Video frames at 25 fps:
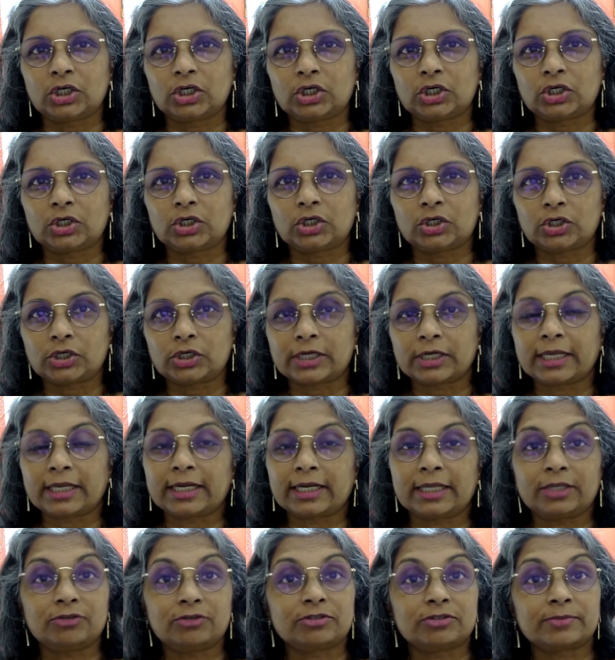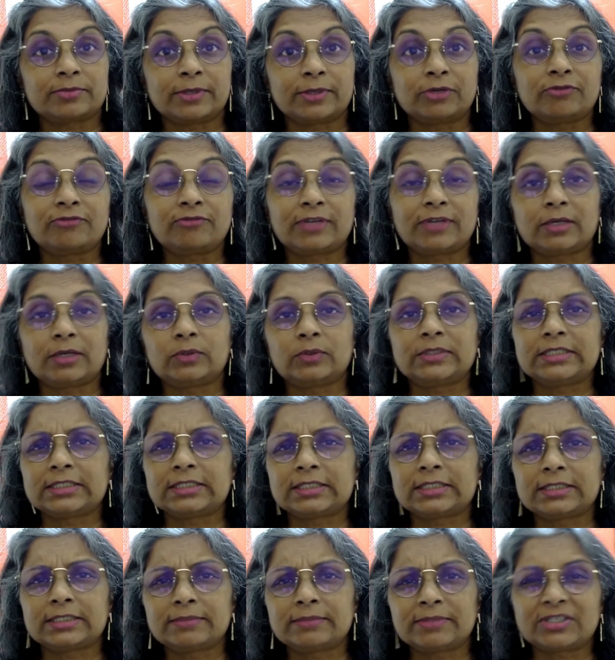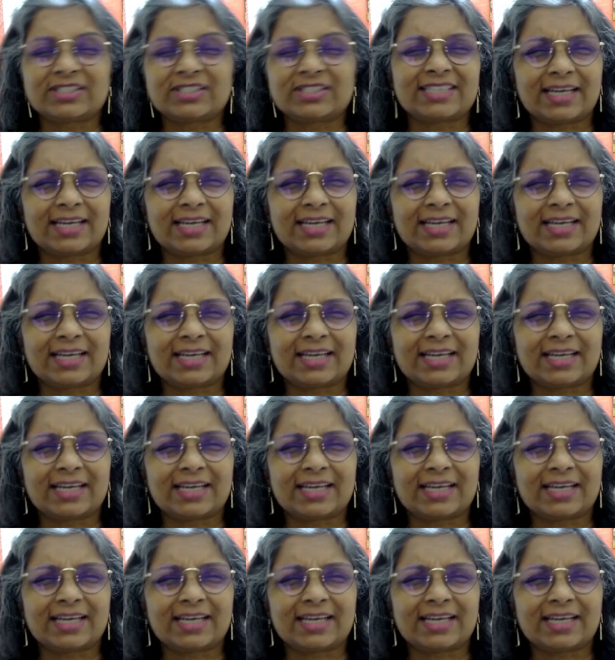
or can I use my own flowers because